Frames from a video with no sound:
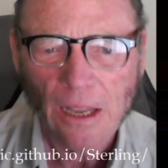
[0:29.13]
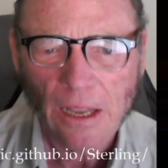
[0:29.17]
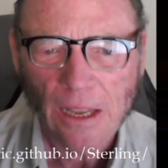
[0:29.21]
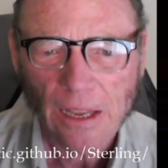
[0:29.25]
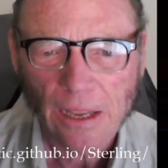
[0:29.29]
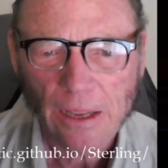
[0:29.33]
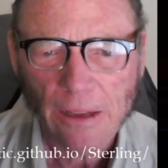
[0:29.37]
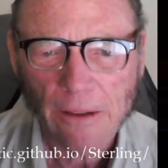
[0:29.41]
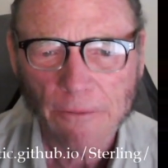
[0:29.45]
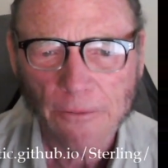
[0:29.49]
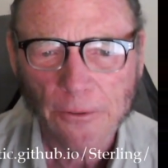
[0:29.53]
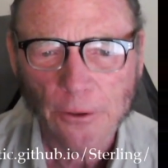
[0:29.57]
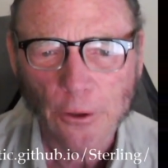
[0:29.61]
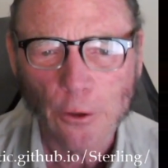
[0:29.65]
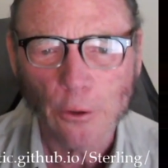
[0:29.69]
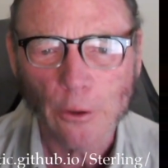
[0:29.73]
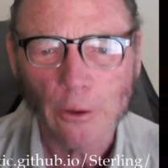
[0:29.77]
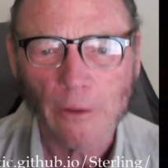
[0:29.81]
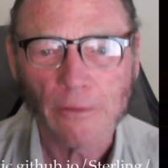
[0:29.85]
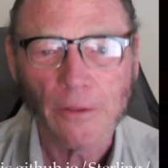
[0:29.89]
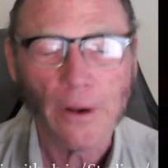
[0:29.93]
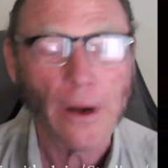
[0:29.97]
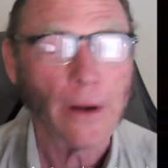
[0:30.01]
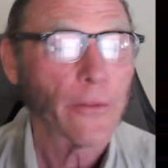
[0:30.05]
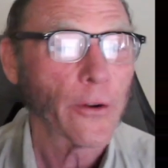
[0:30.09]
If you
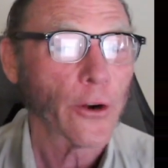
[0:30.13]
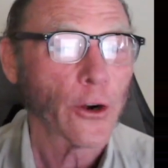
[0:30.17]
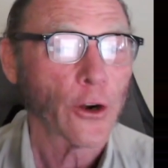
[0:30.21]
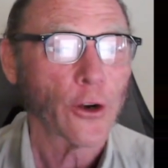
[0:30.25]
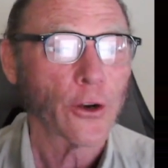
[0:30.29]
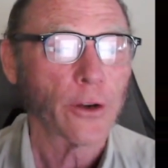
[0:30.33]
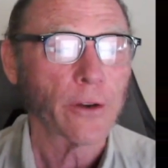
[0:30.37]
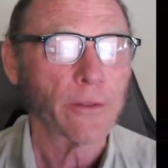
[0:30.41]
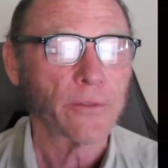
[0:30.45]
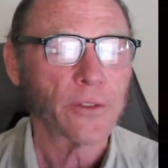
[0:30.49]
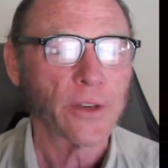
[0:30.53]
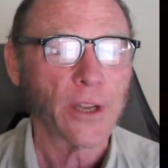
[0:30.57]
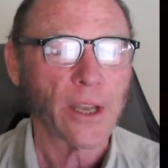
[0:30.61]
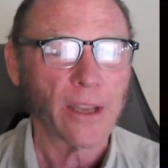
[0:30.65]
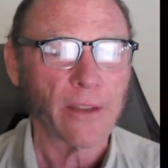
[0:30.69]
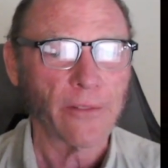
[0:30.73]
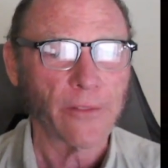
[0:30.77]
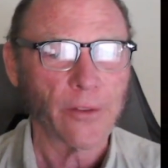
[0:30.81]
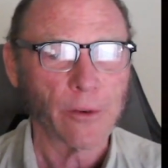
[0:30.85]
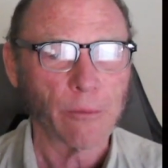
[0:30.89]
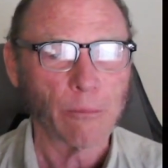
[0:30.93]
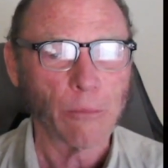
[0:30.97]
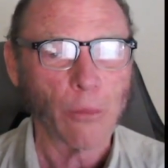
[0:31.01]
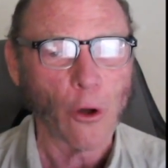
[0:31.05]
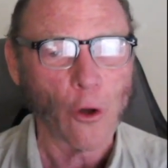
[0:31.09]
have never heard of
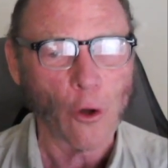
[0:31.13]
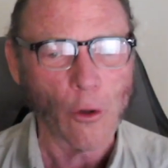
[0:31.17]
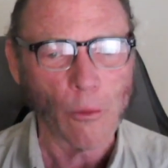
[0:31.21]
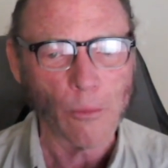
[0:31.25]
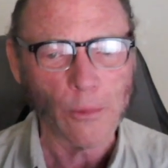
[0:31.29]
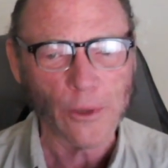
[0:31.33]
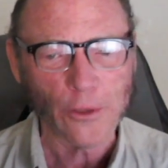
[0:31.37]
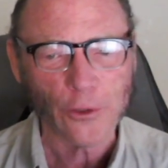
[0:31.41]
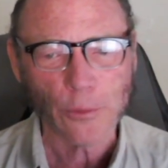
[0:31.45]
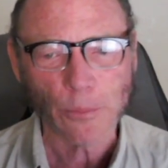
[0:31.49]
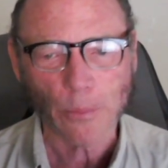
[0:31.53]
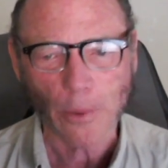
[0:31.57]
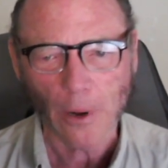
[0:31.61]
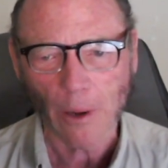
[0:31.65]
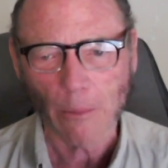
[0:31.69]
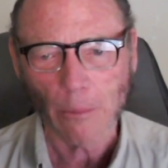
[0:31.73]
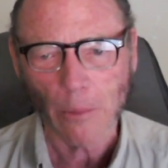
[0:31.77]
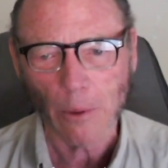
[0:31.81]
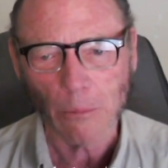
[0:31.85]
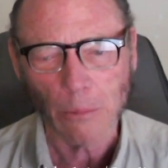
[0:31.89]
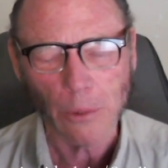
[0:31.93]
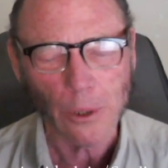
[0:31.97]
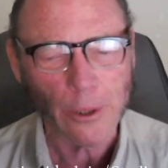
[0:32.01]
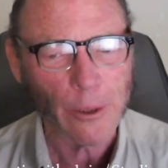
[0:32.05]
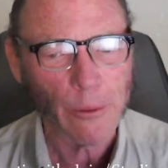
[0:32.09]
David Bohm, it's
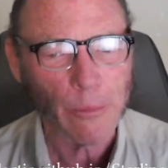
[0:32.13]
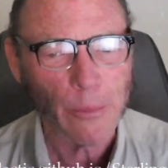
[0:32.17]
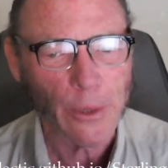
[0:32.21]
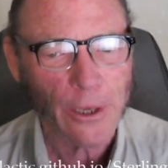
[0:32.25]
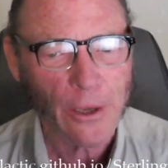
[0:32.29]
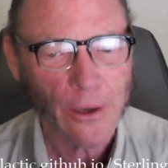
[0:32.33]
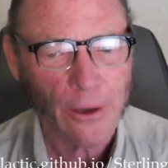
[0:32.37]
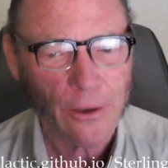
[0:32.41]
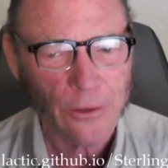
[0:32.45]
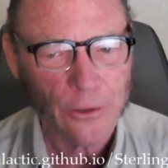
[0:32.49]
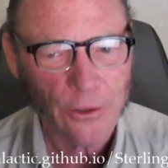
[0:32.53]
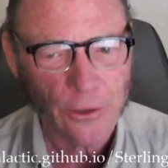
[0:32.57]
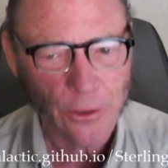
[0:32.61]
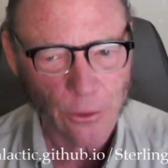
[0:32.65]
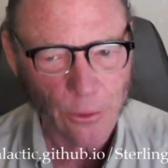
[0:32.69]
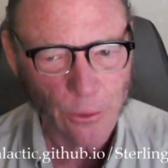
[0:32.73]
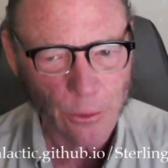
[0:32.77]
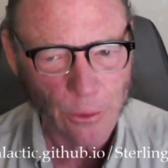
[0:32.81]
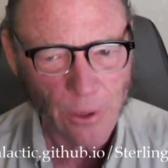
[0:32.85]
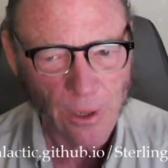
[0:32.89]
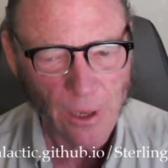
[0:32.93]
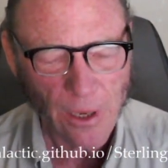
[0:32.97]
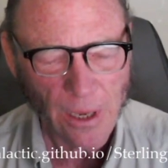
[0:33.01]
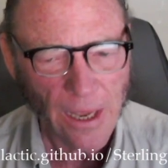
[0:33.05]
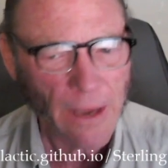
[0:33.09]
probably because
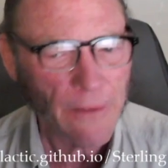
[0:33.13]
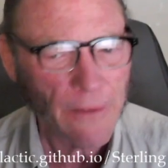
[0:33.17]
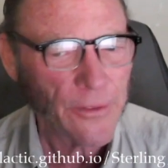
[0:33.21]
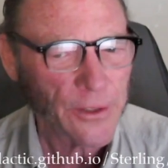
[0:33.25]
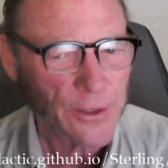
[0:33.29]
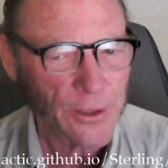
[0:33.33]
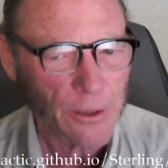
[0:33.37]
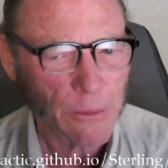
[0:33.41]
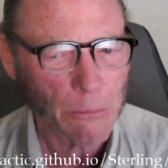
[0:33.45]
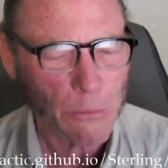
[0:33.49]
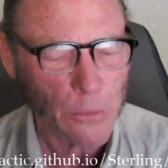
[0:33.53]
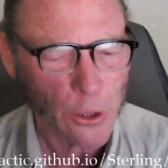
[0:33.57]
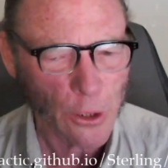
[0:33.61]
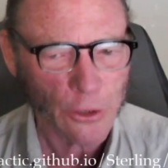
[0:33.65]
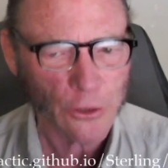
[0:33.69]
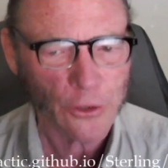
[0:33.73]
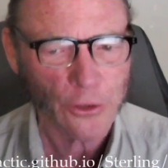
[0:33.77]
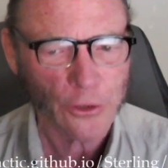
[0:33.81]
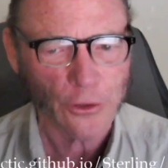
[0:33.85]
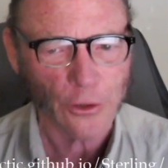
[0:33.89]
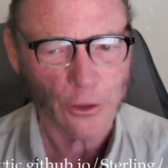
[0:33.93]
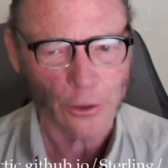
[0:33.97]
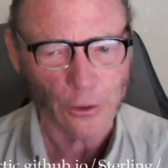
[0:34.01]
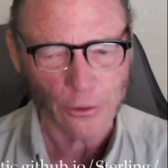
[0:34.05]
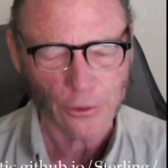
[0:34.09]
you haven't
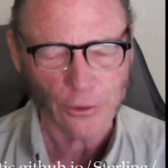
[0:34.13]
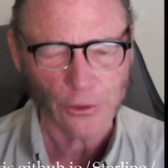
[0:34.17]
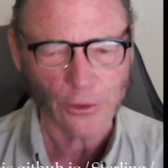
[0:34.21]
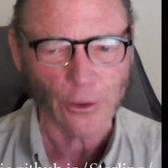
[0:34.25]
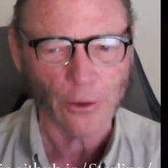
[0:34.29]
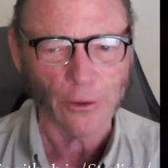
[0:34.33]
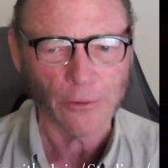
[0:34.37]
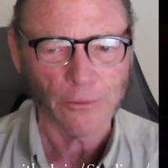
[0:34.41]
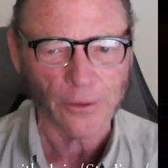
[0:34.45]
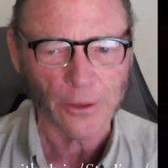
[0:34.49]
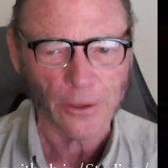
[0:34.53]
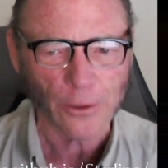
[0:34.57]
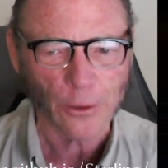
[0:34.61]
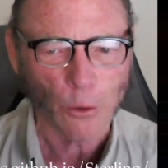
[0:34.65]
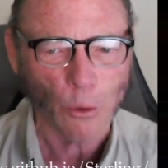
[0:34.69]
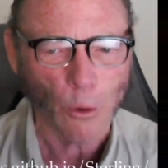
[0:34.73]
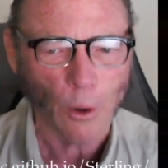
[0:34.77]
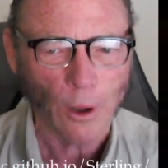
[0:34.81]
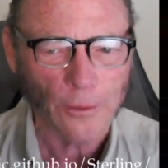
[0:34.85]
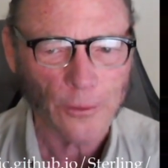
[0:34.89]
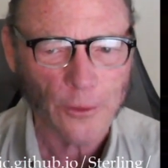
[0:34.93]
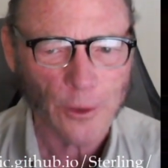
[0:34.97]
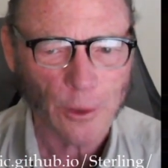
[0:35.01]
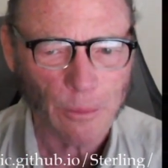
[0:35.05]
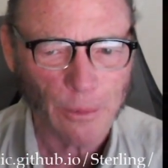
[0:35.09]
immersed yourself in
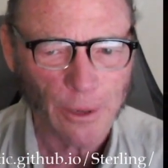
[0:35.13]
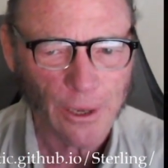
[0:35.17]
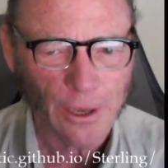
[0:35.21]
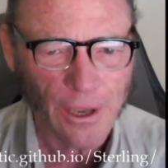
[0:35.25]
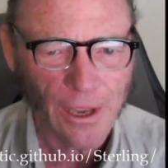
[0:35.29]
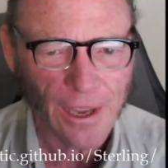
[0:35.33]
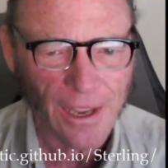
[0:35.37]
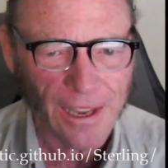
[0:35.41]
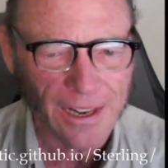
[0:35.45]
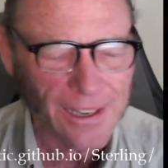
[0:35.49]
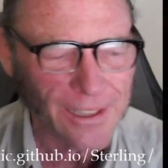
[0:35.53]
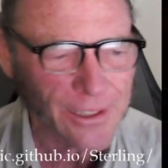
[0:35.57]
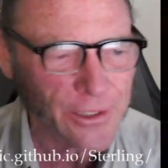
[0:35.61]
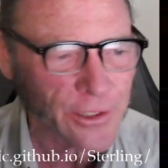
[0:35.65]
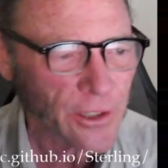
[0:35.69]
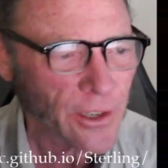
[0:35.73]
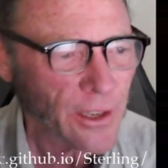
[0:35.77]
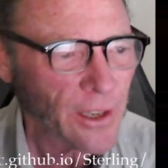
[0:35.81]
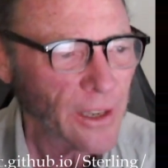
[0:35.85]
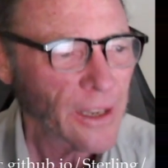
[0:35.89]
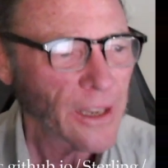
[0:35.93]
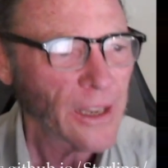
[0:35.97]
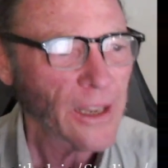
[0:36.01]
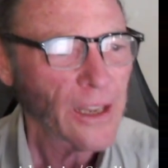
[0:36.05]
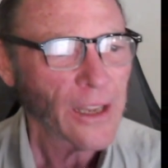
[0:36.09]
quantum mechanics.
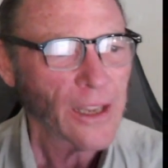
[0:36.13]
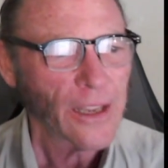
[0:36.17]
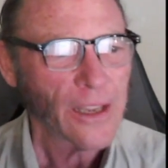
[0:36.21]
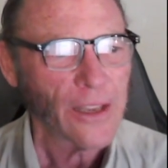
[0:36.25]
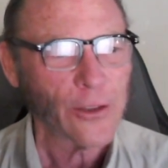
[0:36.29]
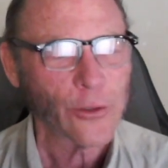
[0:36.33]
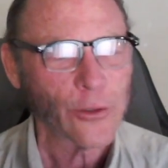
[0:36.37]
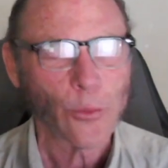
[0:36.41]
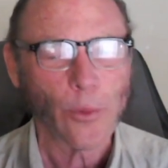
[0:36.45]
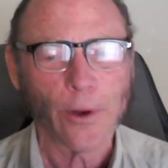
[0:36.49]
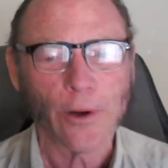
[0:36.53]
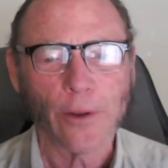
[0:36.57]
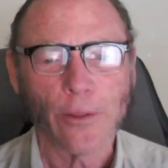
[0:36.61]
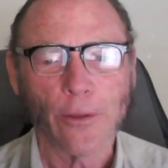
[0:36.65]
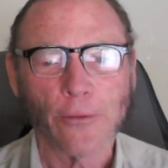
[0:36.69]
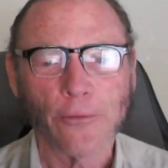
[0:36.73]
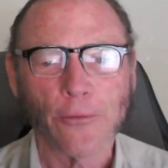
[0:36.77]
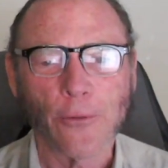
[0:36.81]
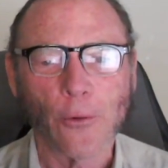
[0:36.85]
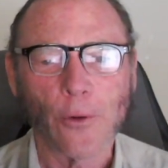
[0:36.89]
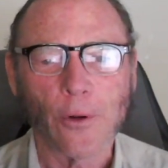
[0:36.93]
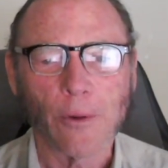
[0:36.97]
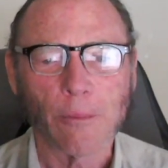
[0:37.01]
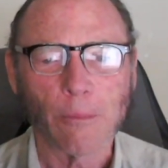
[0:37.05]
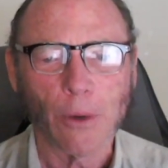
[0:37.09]
He's one of the
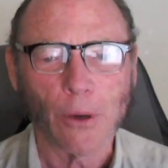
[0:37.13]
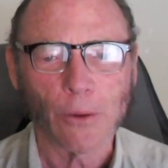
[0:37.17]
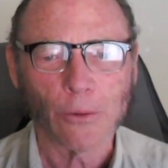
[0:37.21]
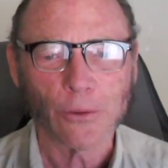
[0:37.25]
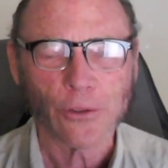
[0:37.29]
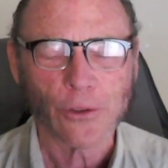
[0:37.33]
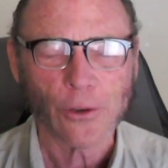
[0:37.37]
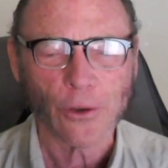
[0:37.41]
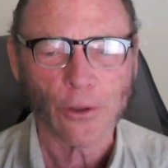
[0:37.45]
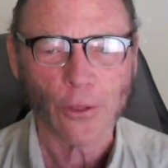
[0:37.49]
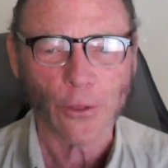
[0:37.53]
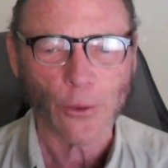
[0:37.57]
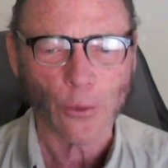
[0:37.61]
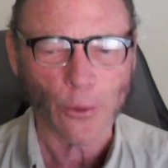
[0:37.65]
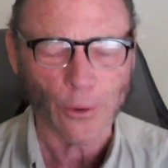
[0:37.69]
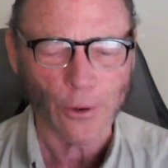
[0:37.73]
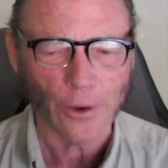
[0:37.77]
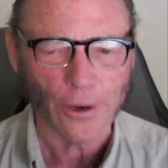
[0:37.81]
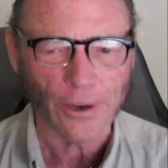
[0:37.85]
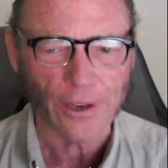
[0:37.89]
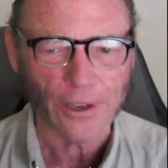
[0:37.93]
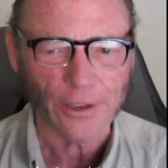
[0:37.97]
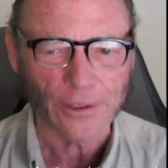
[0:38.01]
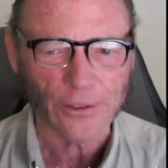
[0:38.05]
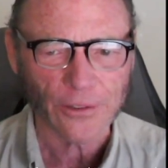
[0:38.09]
foremost
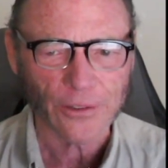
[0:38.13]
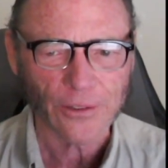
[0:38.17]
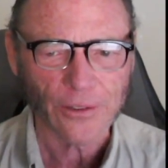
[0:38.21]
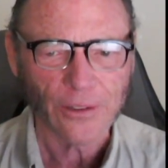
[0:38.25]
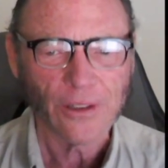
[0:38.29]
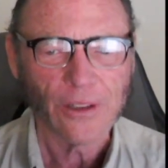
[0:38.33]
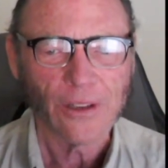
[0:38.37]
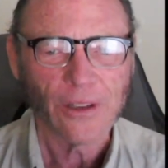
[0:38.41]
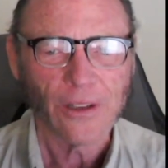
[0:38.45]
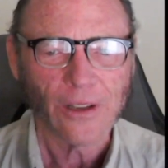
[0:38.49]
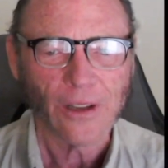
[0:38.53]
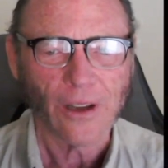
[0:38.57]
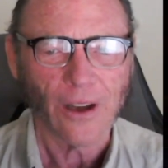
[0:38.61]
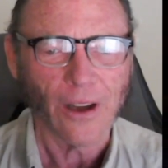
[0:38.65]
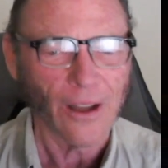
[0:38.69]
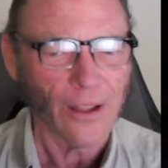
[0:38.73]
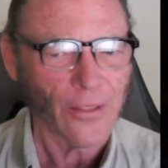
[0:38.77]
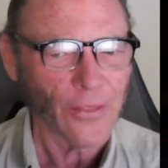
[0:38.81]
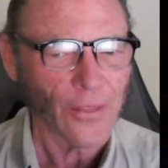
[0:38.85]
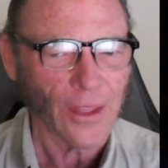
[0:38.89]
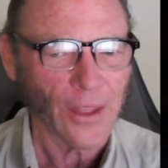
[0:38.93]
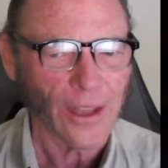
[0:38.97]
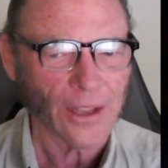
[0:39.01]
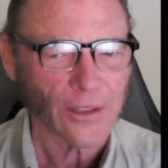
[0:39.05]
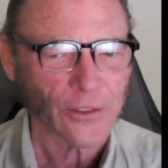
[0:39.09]
authorities
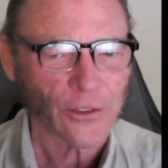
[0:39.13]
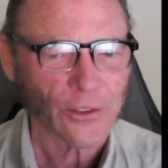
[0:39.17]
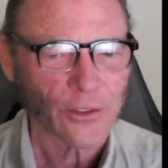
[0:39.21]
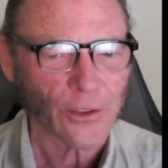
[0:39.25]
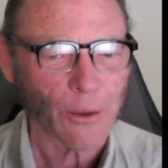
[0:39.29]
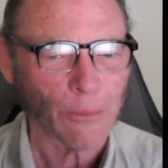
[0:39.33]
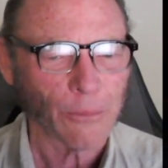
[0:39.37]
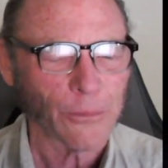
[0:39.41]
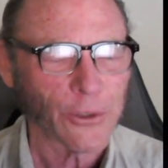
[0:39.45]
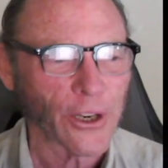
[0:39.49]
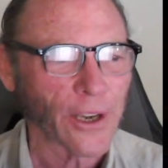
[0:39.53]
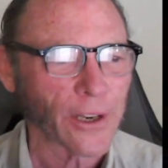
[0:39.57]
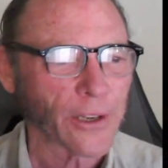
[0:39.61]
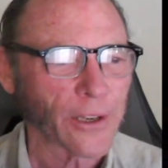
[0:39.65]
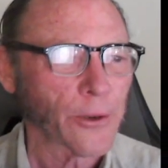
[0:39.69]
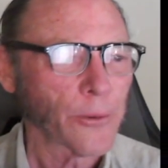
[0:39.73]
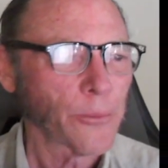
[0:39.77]
on that subject.